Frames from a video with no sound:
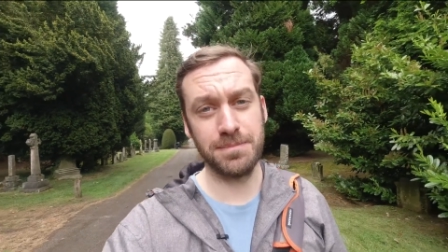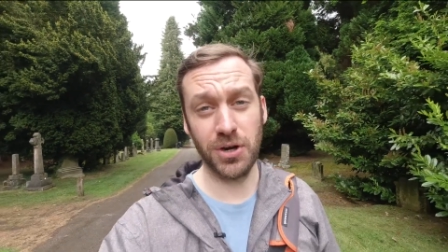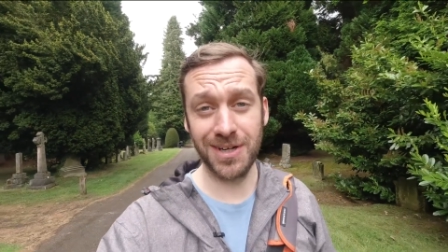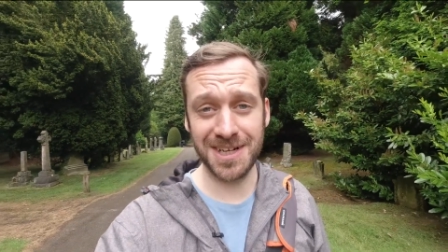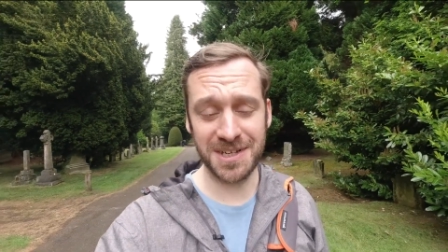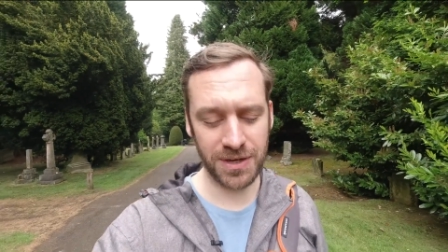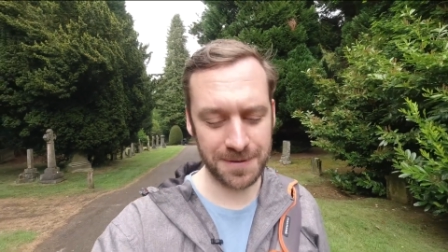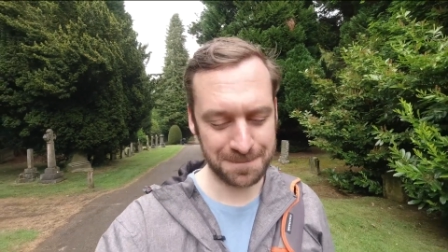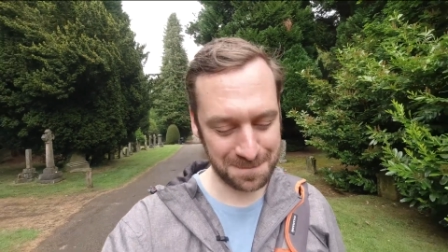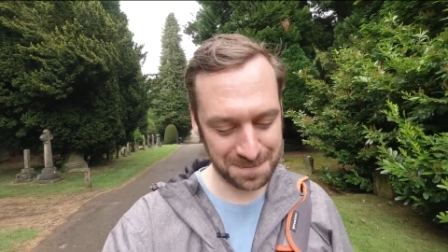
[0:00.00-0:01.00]
But in any
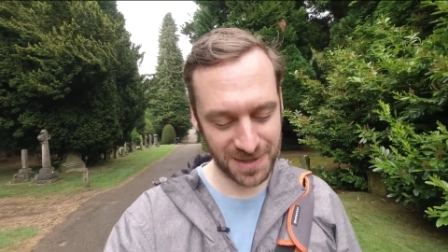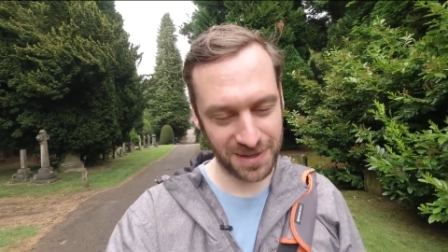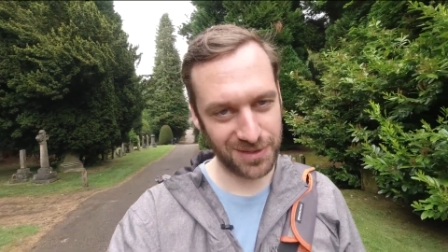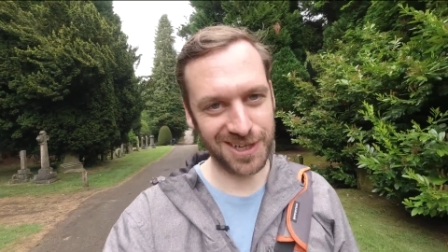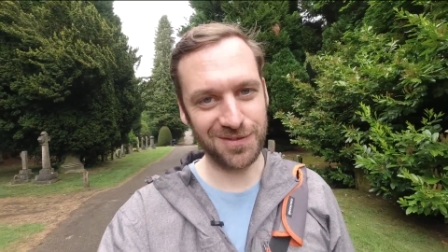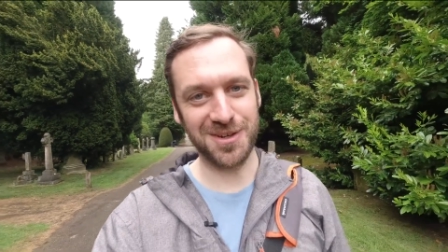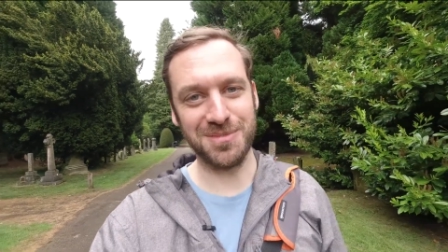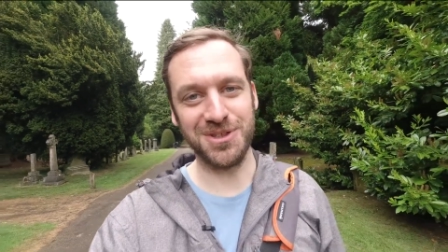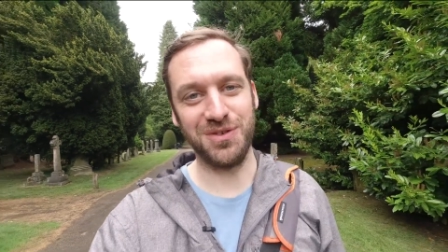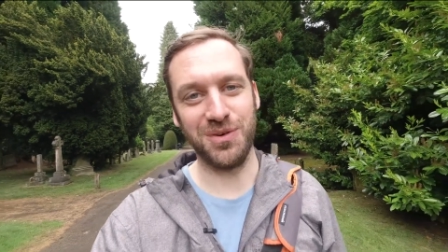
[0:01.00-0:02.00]
event, thank you very
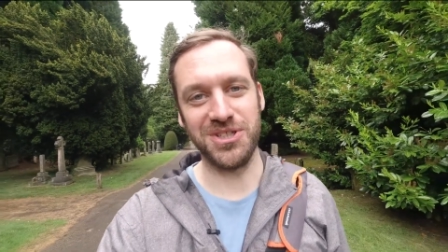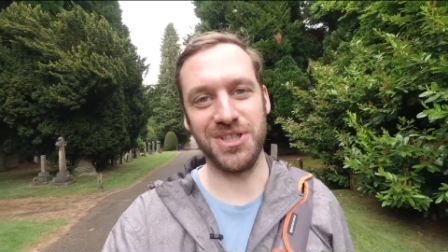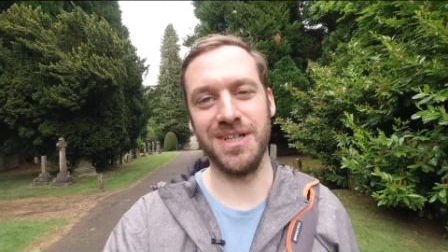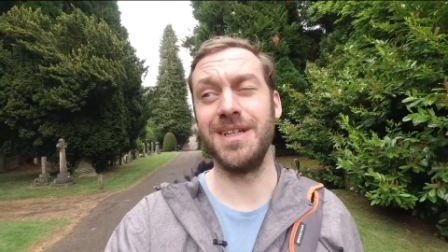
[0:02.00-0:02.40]
much for watching,